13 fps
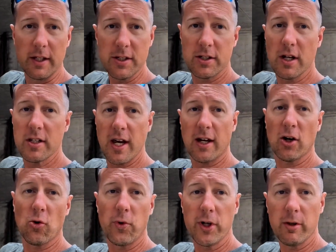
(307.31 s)
This does
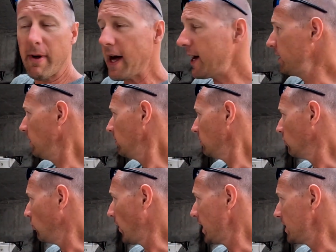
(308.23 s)
echo real bad
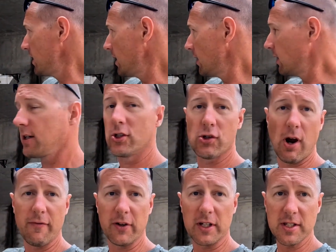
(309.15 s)
when
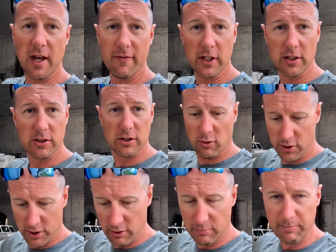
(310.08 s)
traffic is heavy, because of
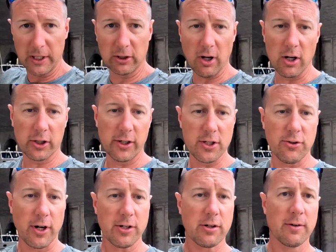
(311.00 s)
course, you know, big concrete
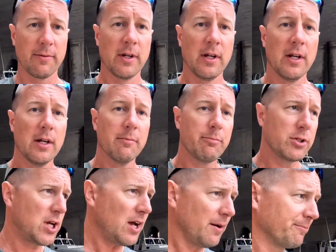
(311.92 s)
structure.
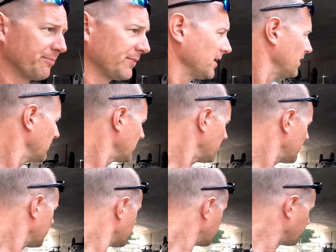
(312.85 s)
But yeah,
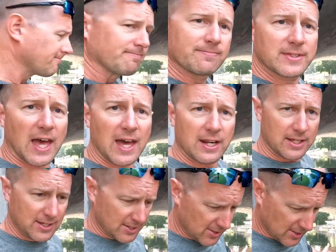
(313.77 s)
that
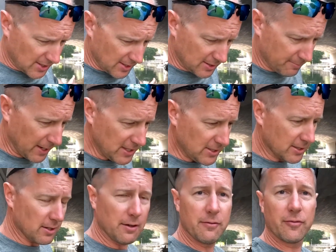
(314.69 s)
is the
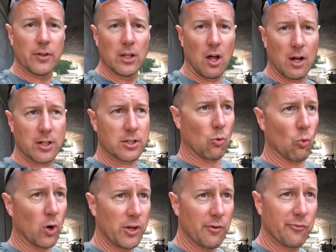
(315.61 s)
basics of locks
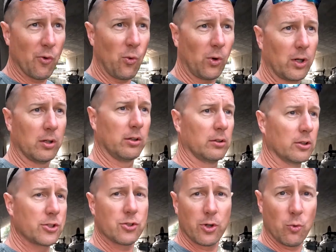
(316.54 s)
1 to 4,
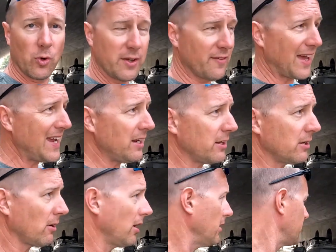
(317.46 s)
or sorry, 1 to 8
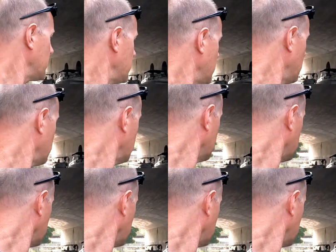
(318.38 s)
here on the